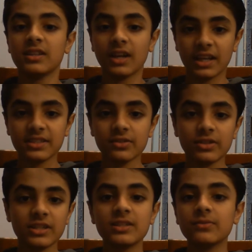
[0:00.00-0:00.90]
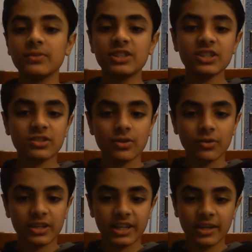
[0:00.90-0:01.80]
The answer is we just
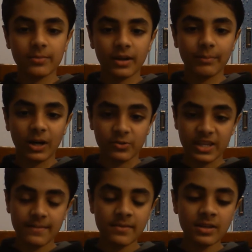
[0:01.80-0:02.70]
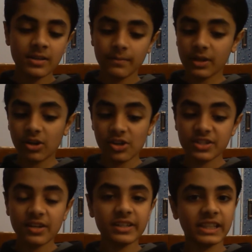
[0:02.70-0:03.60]
don't care about them because
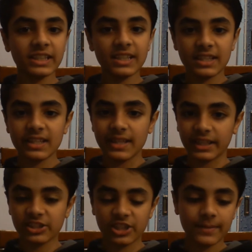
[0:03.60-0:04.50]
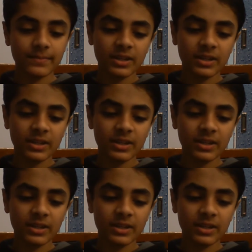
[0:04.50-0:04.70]
they're needed in the next step.